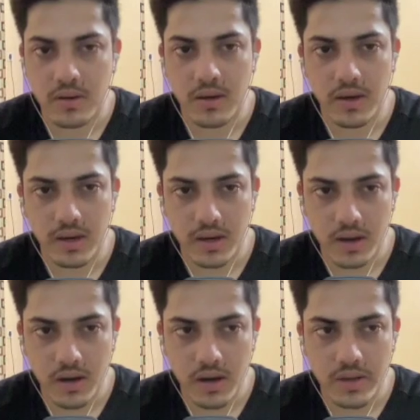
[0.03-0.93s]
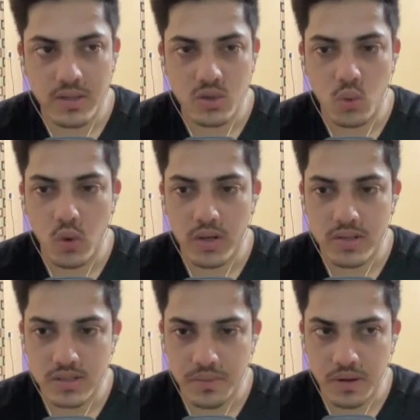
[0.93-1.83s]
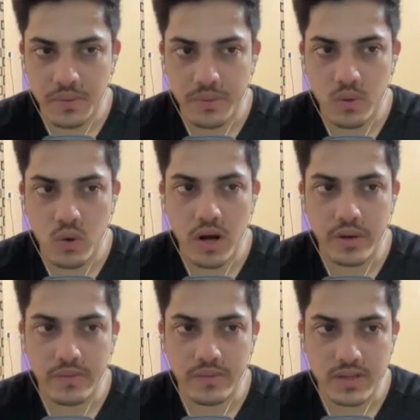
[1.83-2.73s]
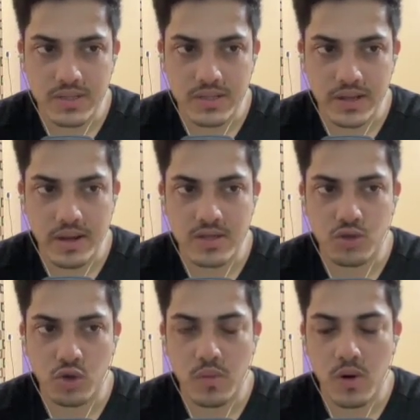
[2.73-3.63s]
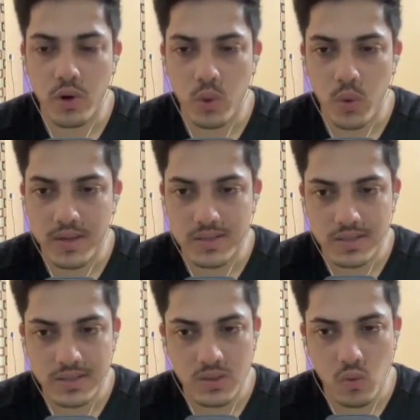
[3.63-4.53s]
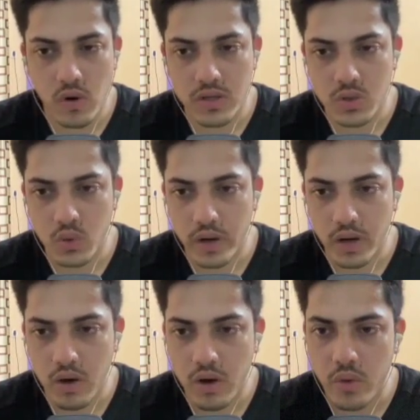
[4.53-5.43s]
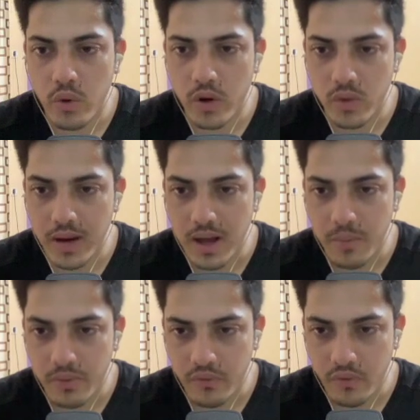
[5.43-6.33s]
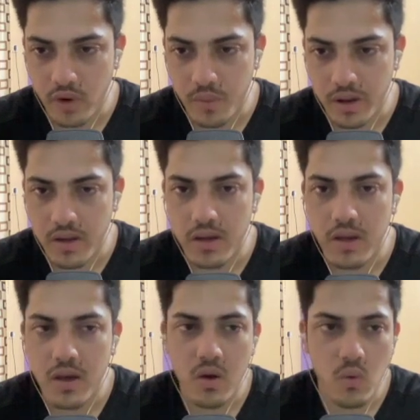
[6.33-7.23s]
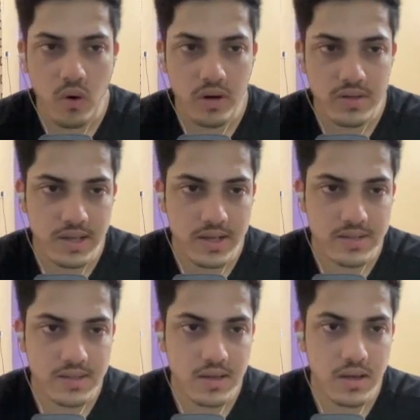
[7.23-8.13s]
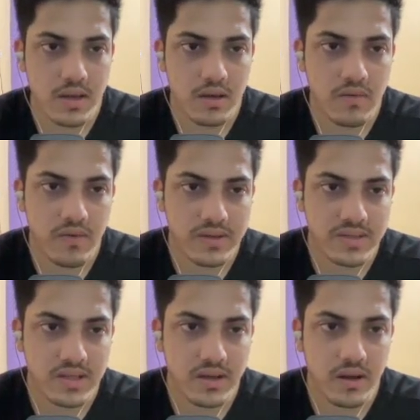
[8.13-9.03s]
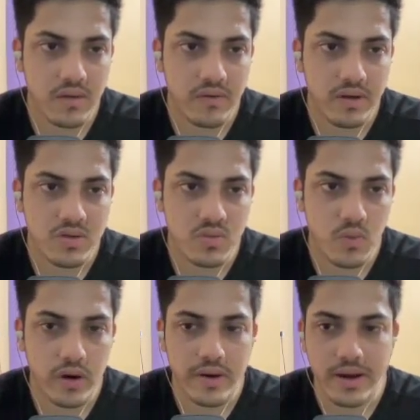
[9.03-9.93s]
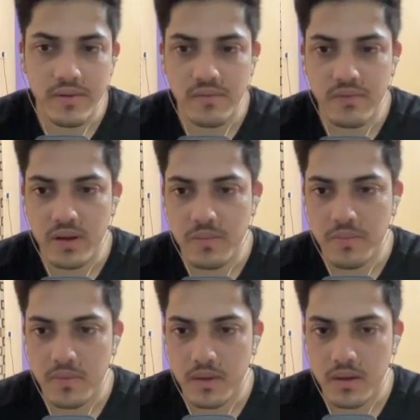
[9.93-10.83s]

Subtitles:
Hey guys, what's up? Crypto out of this side. Let's talk about USTC. What's going on? What will happen from here? What's next? If I see the graph in a smaller time frame,